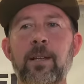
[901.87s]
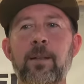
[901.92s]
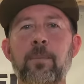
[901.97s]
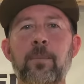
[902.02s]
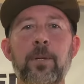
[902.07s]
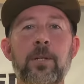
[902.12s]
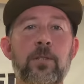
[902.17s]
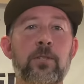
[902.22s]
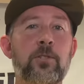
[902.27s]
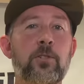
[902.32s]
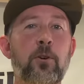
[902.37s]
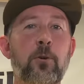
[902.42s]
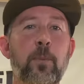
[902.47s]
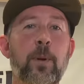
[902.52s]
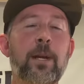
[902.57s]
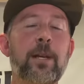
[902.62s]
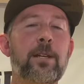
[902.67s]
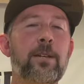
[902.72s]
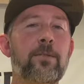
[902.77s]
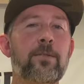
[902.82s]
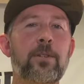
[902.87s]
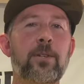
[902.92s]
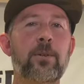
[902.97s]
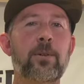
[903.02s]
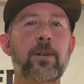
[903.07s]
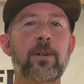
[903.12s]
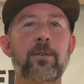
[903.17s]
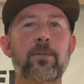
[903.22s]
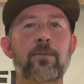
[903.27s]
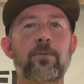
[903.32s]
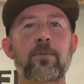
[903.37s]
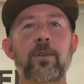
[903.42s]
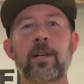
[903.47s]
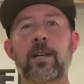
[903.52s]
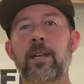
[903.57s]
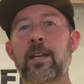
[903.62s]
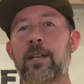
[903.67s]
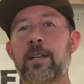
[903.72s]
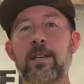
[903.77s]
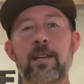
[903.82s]
but so many of you have
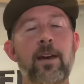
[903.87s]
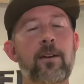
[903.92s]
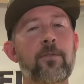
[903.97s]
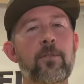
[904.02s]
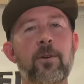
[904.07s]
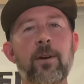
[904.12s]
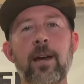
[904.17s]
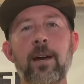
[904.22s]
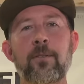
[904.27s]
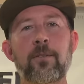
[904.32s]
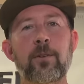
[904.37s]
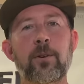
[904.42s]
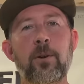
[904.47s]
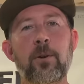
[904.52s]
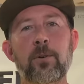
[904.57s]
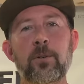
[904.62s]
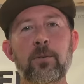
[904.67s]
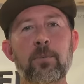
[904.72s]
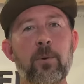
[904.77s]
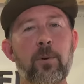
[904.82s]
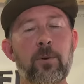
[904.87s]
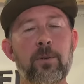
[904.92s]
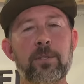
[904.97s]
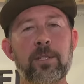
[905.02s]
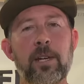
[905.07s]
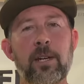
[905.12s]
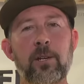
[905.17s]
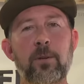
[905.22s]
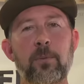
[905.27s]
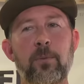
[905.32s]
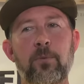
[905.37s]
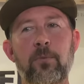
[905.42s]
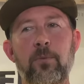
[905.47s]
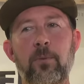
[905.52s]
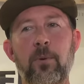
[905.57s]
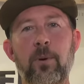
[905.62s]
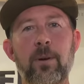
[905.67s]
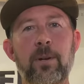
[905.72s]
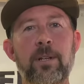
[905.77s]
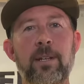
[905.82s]
never ever owned a motorcycle
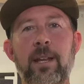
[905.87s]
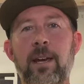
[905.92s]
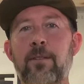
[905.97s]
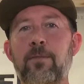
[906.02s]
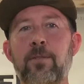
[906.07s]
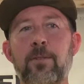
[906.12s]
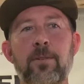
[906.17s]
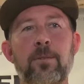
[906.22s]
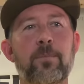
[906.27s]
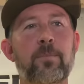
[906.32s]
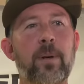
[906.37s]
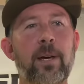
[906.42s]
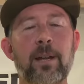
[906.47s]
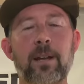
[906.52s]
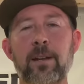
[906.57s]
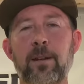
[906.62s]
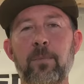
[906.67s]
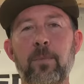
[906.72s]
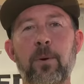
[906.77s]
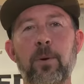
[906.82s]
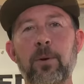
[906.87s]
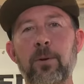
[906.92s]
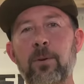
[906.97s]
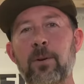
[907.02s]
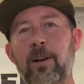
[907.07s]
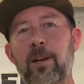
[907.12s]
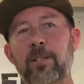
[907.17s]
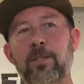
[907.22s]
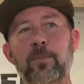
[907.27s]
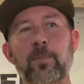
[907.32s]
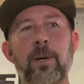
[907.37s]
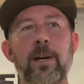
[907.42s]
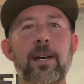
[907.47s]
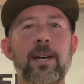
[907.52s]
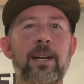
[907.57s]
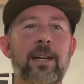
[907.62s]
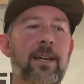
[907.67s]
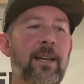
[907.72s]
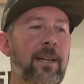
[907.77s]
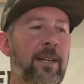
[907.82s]
before, never been on a motocross
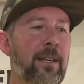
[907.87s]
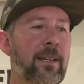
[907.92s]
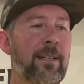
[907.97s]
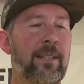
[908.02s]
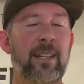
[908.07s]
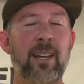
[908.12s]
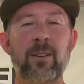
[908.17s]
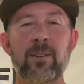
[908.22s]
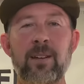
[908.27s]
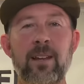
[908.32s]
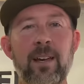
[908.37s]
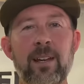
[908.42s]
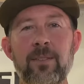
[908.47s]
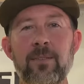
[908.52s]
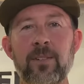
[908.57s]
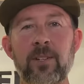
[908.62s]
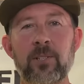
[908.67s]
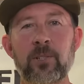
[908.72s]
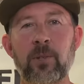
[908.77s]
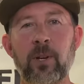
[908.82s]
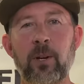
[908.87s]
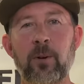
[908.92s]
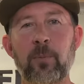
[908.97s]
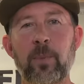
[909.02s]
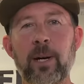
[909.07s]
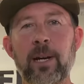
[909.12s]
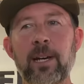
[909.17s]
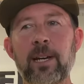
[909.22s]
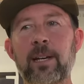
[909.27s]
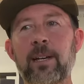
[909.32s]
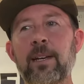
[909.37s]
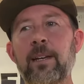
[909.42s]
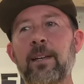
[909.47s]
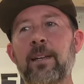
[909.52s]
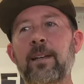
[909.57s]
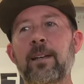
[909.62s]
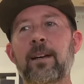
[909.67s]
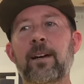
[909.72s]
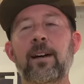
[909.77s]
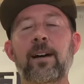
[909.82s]
bike, not even a trail bike.
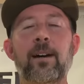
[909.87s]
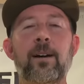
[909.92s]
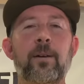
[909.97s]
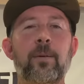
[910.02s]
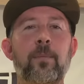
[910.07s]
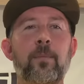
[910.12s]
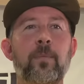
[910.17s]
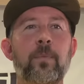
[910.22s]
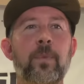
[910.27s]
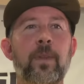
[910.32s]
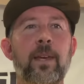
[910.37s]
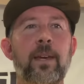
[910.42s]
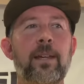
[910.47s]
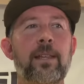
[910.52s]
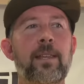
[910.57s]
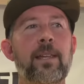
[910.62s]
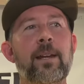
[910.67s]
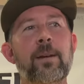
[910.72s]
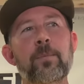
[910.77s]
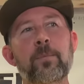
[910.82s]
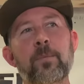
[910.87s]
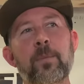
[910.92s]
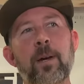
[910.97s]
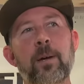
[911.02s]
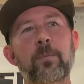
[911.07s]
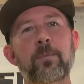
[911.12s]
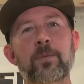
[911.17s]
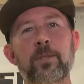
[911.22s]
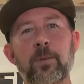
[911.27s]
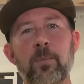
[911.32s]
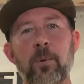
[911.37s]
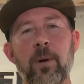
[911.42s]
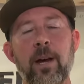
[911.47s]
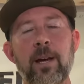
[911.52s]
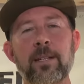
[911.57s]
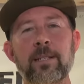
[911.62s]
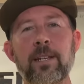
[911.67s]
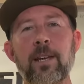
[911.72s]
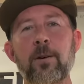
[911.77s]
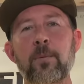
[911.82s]
And then I'm
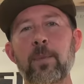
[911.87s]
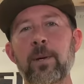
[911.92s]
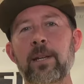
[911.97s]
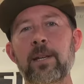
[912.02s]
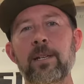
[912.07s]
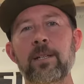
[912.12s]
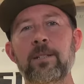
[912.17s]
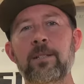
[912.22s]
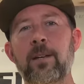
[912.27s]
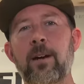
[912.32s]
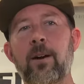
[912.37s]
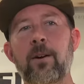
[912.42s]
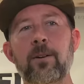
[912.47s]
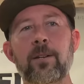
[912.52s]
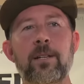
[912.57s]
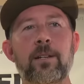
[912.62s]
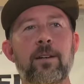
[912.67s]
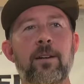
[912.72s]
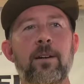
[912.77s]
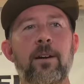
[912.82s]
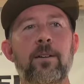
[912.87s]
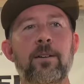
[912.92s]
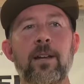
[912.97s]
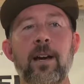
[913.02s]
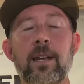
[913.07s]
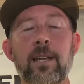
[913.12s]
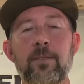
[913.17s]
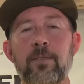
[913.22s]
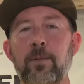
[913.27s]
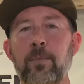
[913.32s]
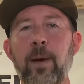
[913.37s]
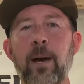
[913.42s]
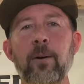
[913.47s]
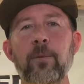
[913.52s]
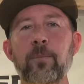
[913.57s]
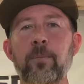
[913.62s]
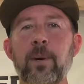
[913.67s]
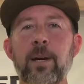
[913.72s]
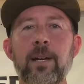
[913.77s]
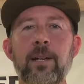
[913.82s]
surprised how many are not even
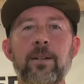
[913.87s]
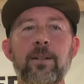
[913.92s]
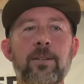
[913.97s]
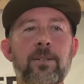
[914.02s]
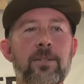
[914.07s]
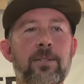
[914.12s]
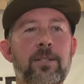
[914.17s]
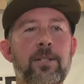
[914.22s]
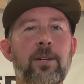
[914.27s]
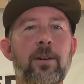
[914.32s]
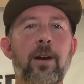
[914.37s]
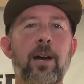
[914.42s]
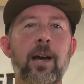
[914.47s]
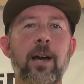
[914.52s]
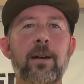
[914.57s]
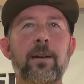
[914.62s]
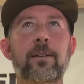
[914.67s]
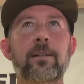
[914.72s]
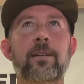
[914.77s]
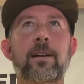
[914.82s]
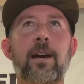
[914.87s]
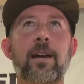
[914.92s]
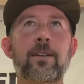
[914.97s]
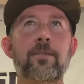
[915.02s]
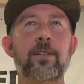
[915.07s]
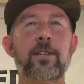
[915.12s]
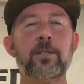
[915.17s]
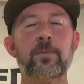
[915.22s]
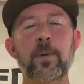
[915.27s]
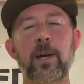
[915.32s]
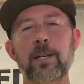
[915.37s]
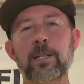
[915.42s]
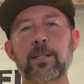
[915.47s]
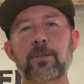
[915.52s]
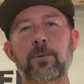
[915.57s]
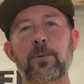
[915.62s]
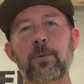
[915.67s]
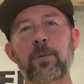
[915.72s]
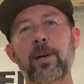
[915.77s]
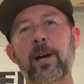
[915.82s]
mountain bikers. You know, I kind of expected
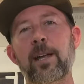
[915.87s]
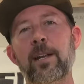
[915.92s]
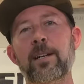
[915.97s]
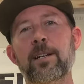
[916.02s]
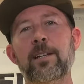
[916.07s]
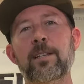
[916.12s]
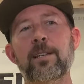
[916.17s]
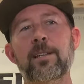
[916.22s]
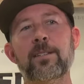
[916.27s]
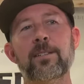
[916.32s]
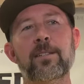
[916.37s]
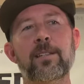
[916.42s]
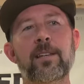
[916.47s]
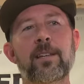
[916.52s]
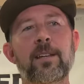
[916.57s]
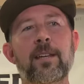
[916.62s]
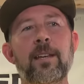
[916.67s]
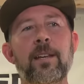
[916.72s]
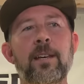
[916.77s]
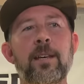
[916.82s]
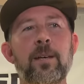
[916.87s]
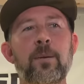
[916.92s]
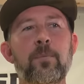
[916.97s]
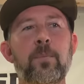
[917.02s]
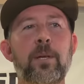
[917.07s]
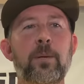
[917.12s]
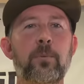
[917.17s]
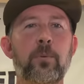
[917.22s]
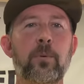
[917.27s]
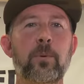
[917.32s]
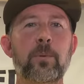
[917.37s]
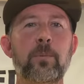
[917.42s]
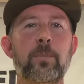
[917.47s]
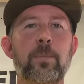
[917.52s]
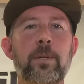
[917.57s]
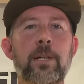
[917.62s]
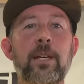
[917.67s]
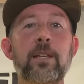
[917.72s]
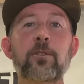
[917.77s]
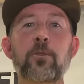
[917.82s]
when we got into this that people would
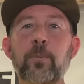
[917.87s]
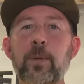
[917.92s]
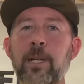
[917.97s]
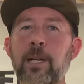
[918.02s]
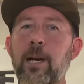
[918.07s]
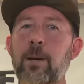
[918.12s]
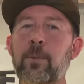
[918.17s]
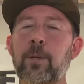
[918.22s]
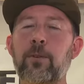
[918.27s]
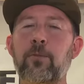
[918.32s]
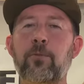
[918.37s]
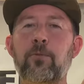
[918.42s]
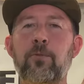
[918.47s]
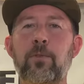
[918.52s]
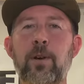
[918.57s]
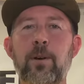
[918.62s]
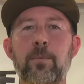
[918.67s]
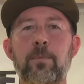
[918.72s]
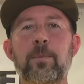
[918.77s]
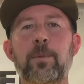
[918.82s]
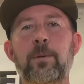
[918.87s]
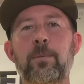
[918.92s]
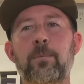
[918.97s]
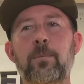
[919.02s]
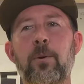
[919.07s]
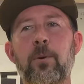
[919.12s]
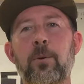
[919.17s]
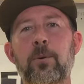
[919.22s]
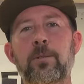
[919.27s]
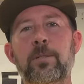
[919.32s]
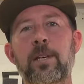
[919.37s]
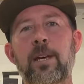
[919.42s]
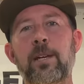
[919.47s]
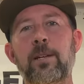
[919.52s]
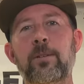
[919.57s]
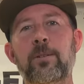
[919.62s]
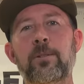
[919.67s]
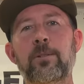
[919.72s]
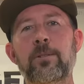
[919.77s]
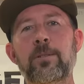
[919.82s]
either be coming from
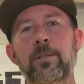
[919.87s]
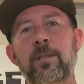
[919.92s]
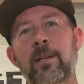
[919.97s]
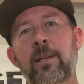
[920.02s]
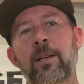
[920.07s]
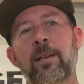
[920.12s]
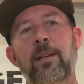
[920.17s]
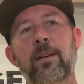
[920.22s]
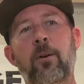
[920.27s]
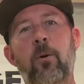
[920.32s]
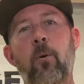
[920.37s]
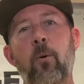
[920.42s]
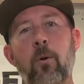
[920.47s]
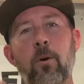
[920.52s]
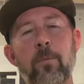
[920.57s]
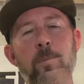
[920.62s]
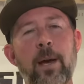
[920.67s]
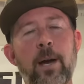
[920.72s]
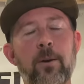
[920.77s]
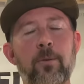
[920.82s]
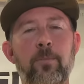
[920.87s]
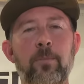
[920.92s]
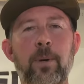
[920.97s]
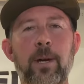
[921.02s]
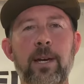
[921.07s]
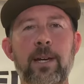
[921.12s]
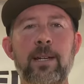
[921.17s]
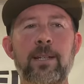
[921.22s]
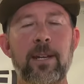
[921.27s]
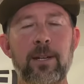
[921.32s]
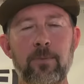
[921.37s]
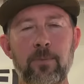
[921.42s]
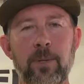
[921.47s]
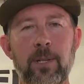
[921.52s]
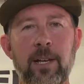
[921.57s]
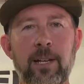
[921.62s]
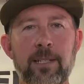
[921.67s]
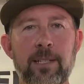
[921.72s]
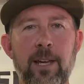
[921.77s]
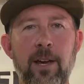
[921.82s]
motorcycles or mountain bike. Didn't
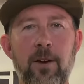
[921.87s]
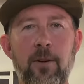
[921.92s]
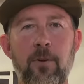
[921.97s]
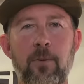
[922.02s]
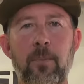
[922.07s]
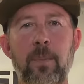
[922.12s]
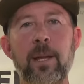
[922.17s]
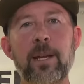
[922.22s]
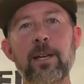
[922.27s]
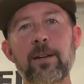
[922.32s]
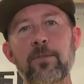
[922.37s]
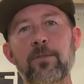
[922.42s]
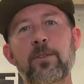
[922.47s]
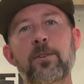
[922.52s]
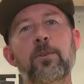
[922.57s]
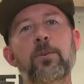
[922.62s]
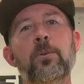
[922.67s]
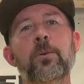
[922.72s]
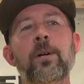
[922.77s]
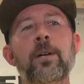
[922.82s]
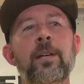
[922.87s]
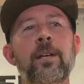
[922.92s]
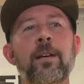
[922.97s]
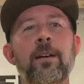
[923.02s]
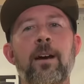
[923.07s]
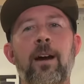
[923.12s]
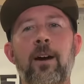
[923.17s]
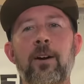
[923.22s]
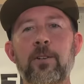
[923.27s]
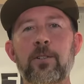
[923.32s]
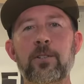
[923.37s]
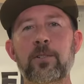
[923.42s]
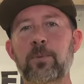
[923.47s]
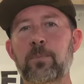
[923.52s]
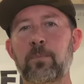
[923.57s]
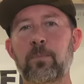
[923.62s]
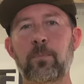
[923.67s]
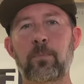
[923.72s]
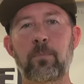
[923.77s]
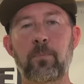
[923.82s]
realize how many of you are just
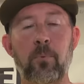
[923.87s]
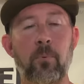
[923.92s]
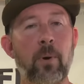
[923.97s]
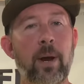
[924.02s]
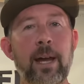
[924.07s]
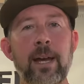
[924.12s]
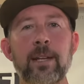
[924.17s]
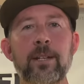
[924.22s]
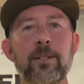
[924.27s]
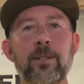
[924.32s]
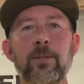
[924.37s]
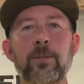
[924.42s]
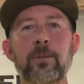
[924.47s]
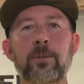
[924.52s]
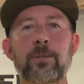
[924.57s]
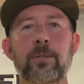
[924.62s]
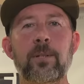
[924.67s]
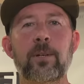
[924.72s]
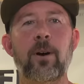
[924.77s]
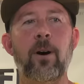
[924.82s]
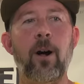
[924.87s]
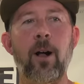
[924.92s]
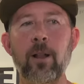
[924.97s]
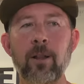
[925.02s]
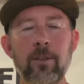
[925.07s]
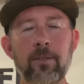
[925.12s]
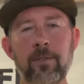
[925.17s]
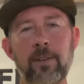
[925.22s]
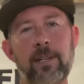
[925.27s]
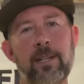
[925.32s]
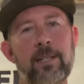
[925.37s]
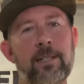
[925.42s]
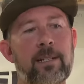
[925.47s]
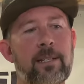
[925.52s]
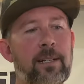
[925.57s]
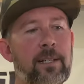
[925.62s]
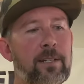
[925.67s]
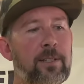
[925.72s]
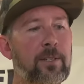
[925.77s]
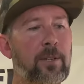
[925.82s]
brand new to all of it.
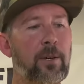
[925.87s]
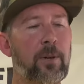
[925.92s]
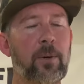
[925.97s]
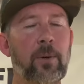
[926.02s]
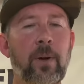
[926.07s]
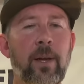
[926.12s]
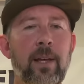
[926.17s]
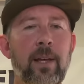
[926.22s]
And so